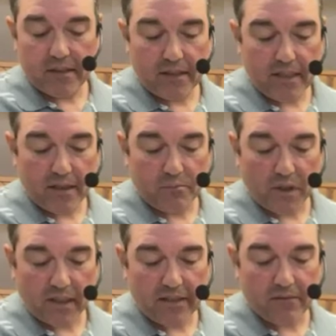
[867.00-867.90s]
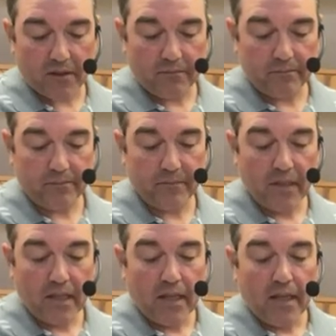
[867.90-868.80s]
to the unbeliever.
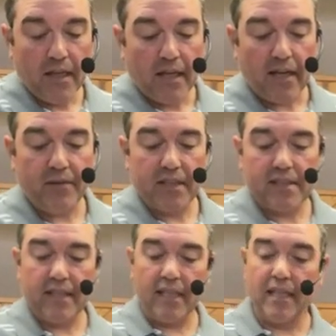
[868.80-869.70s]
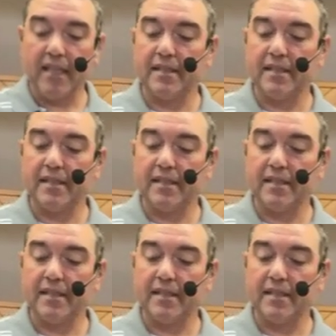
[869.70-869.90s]
Having seen, in a